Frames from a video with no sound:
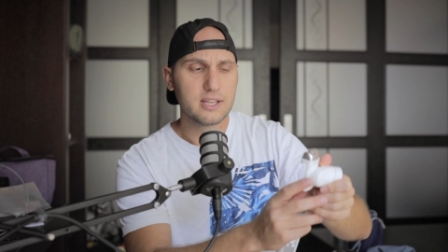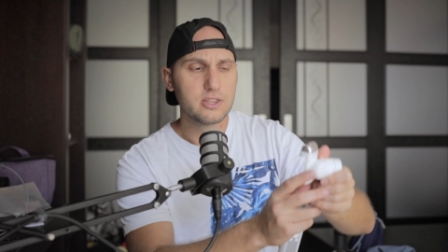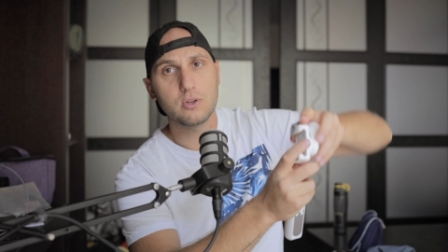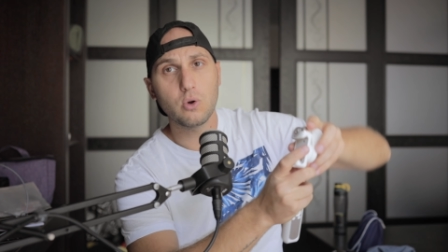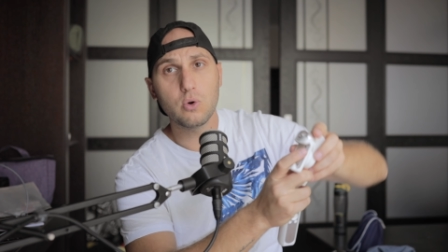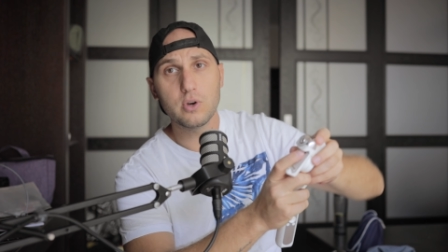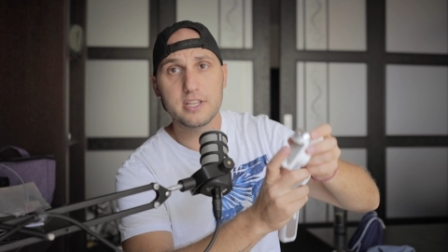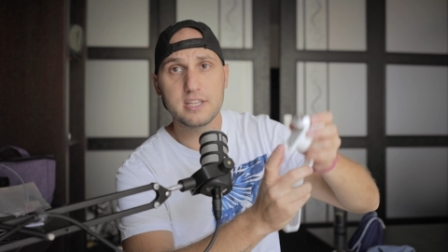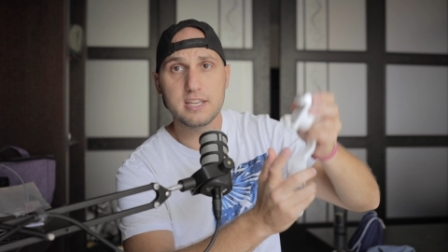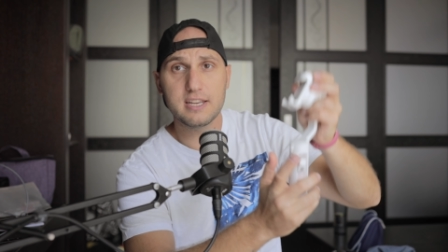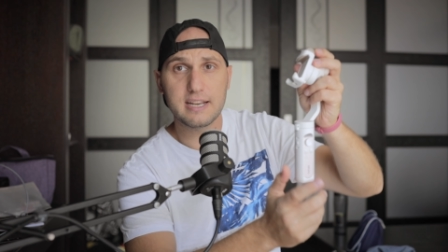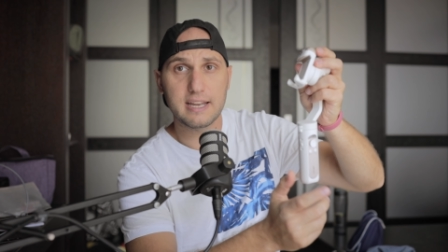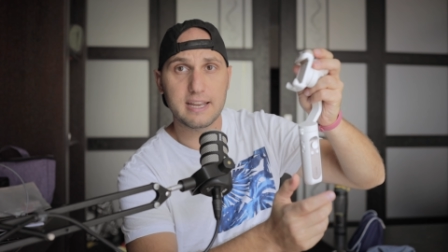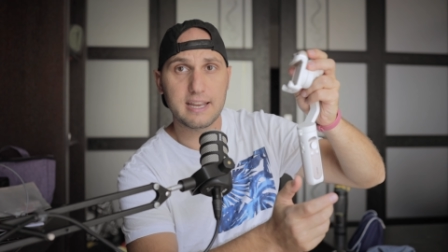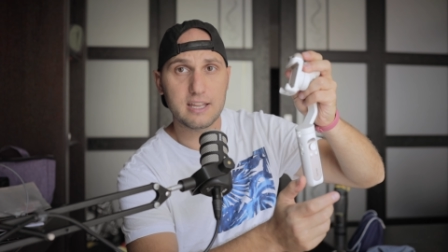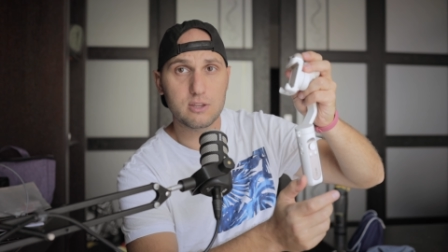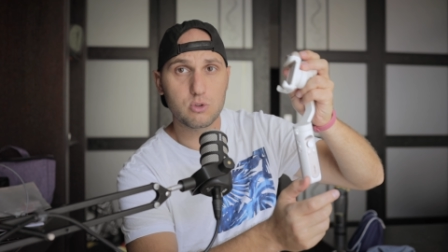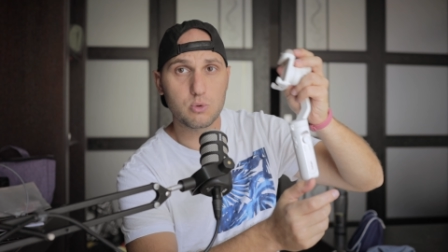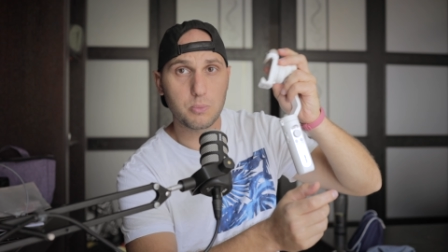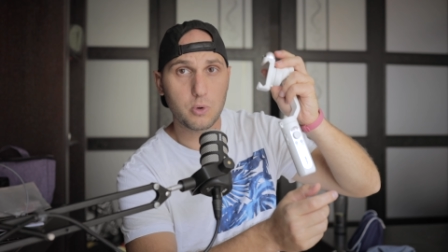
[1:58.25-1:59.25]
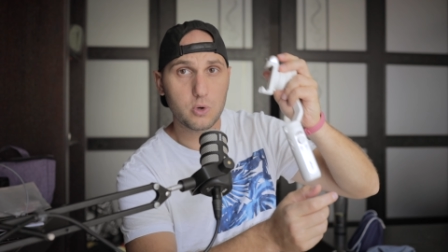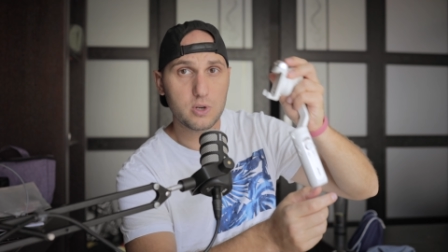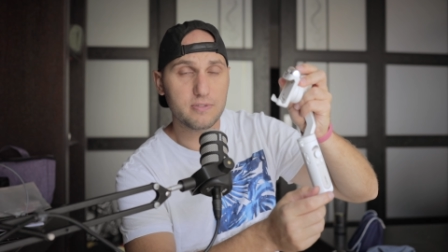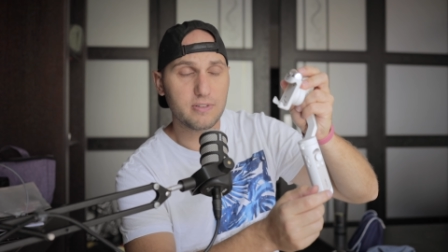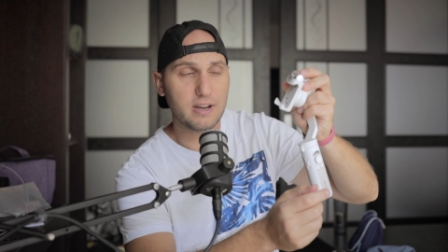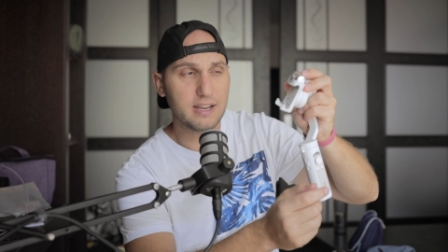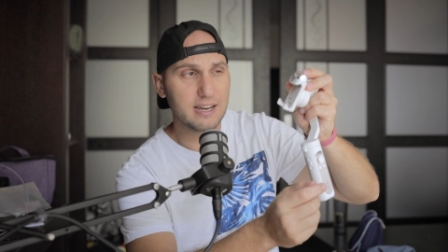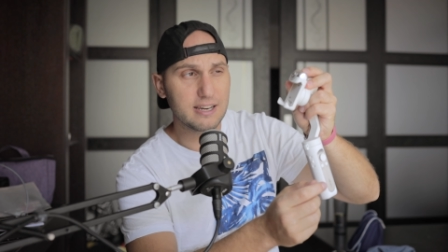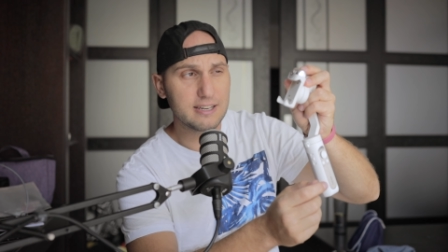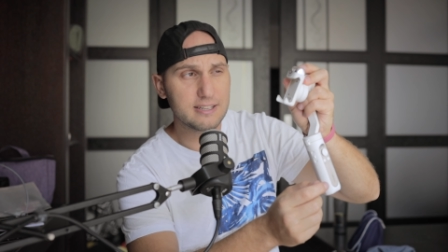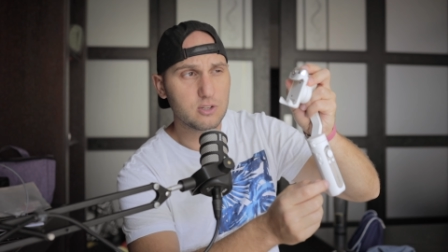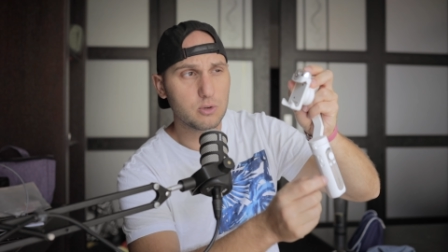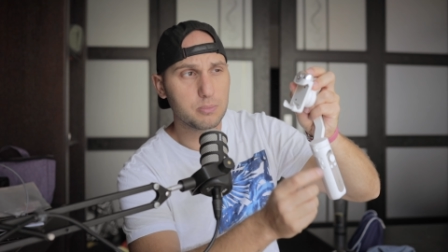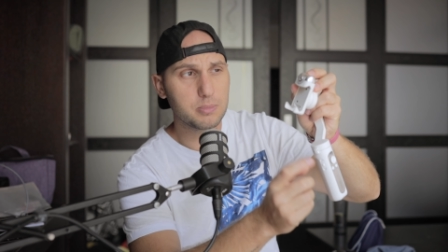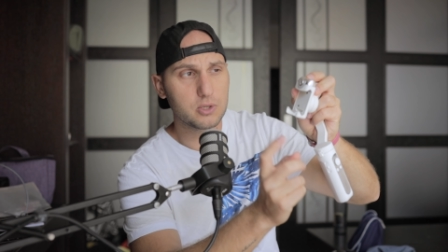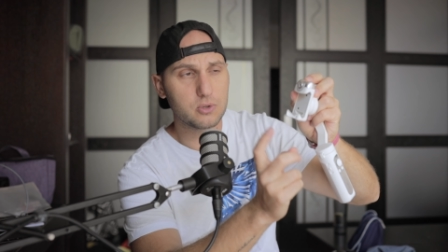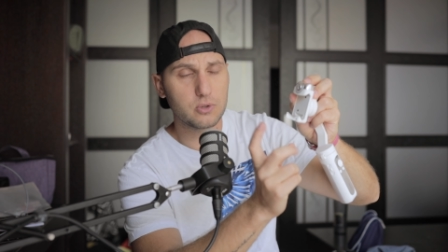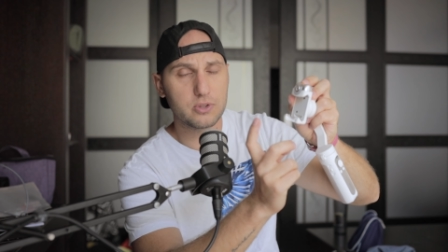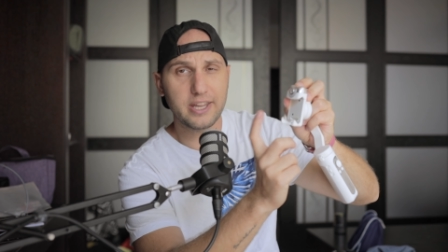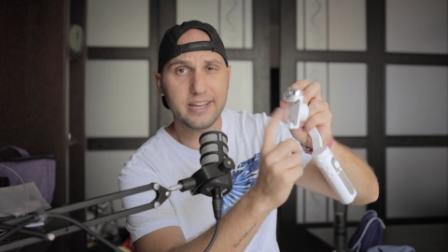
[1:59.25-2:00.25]
The only thing I had to modify a little
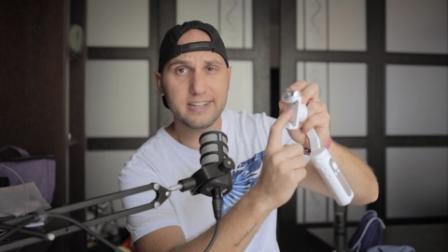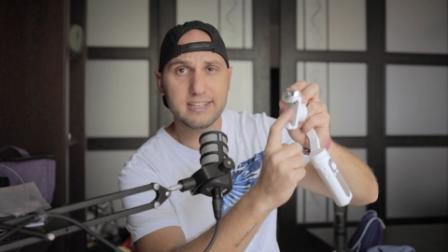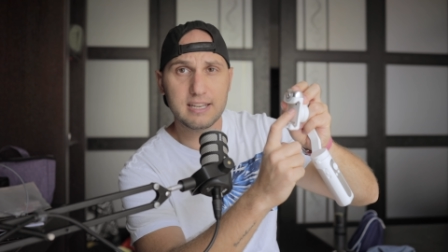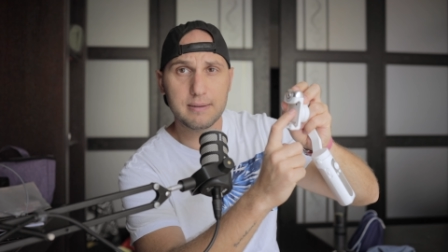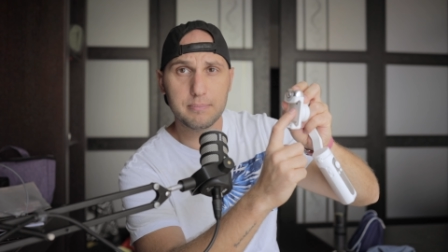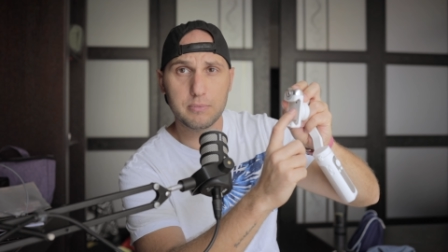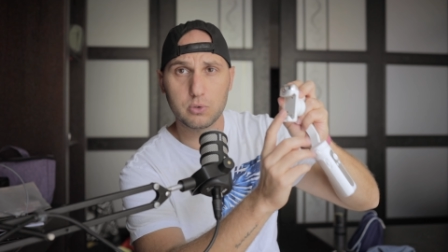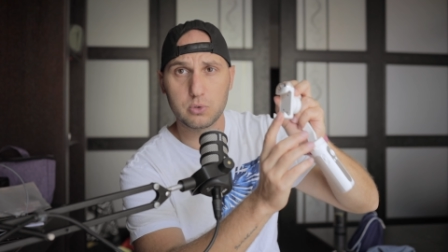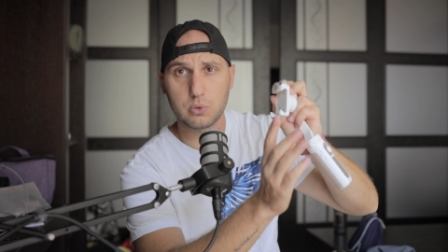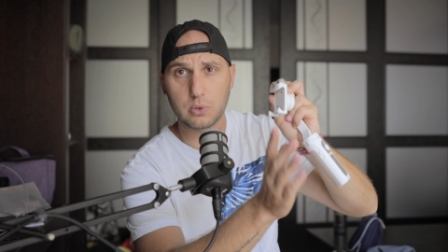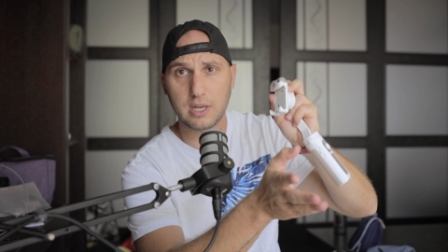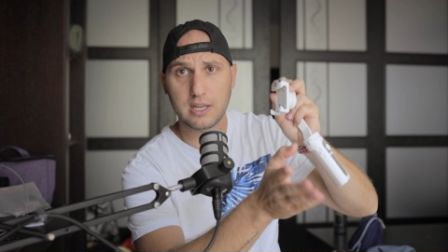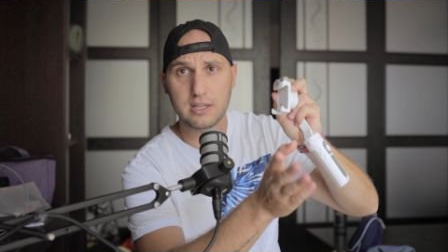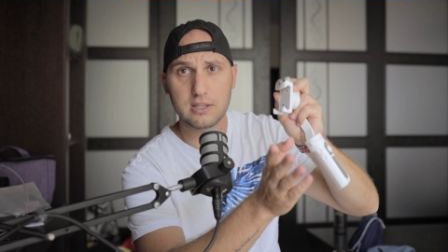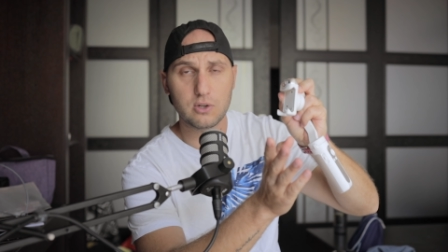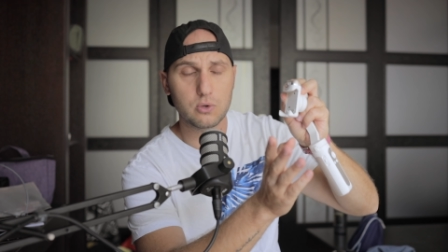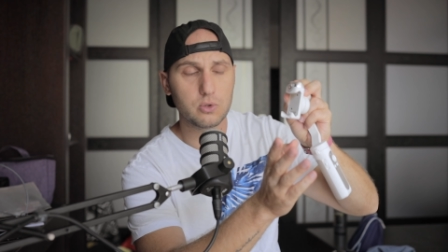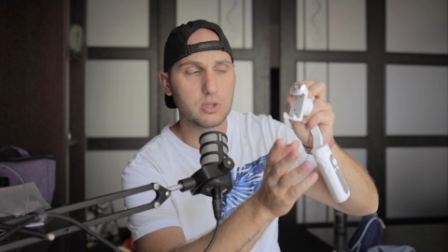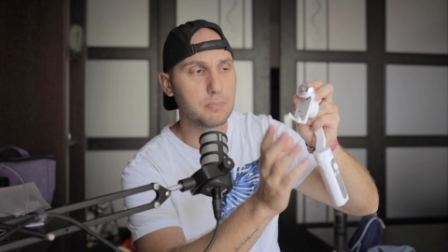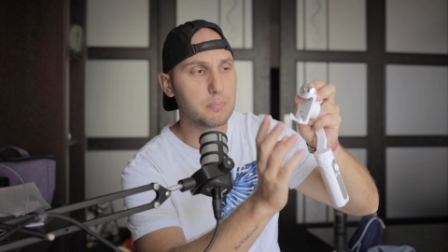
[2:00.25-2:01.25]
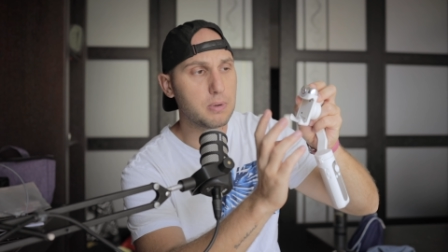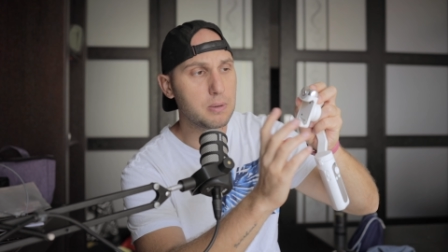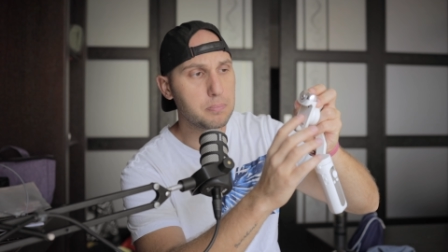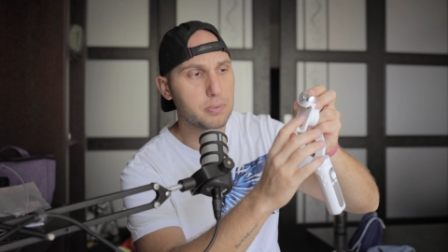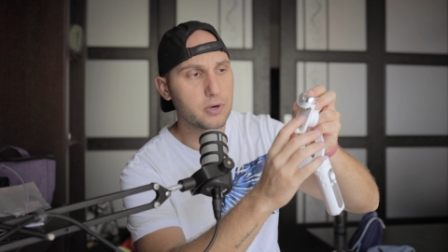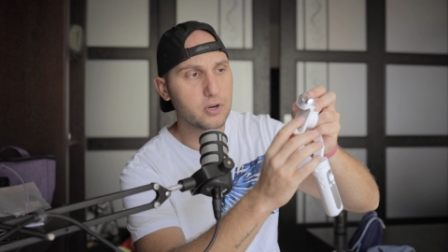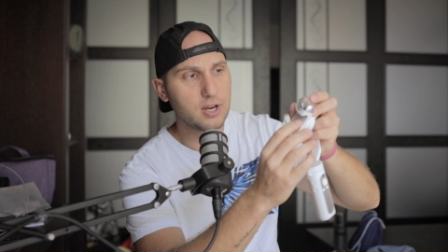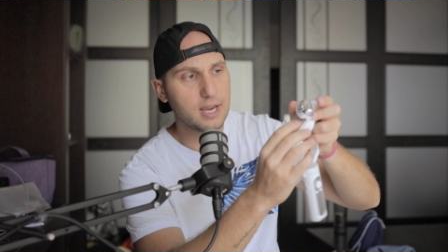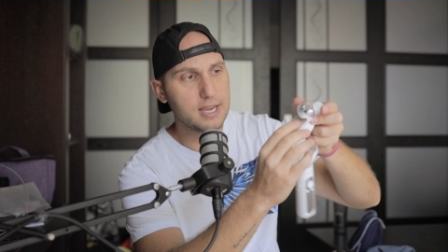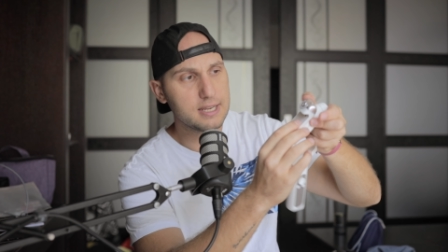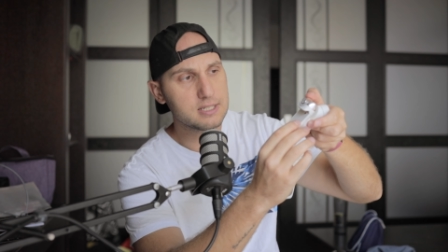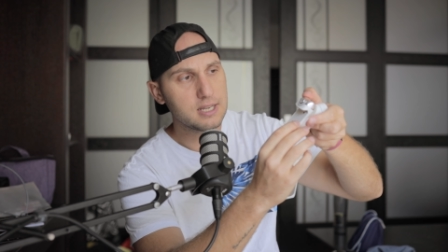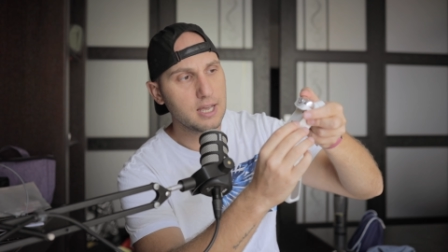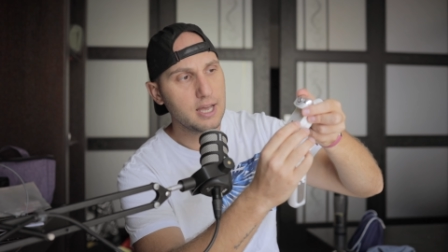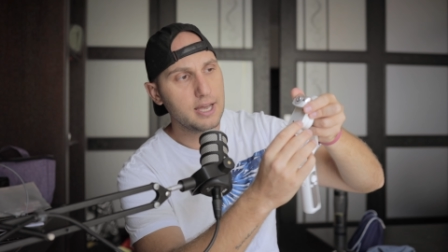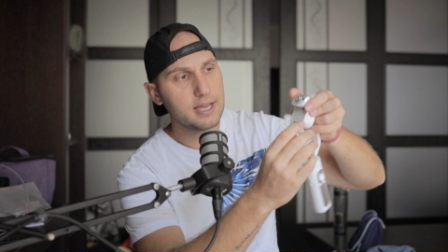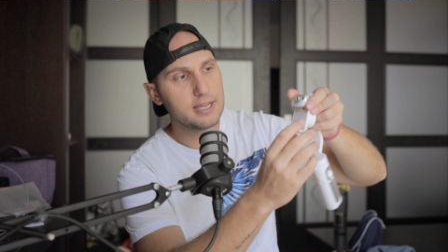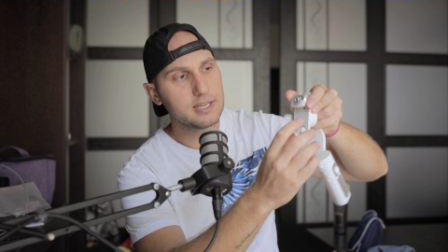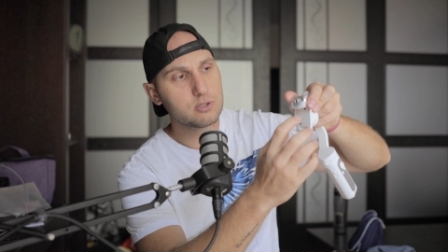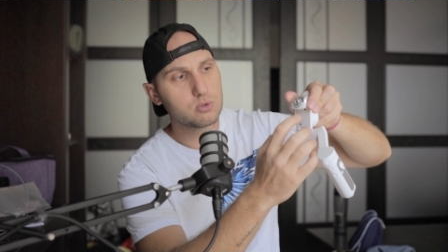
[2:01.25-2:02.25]
bit on that gimbal to handle the bumper case
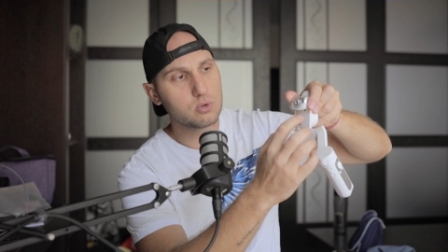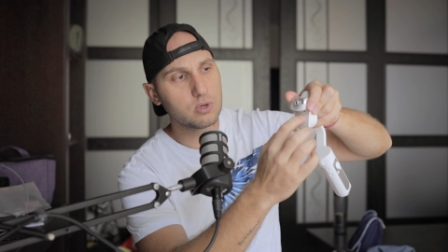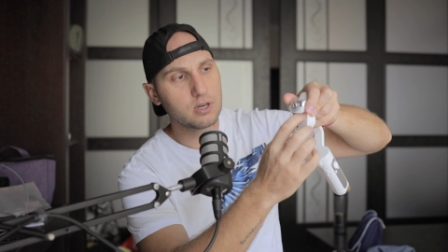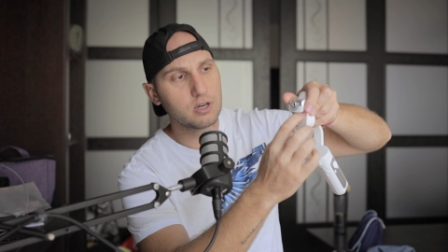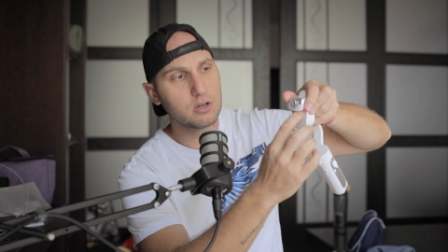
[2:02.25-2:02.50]
is to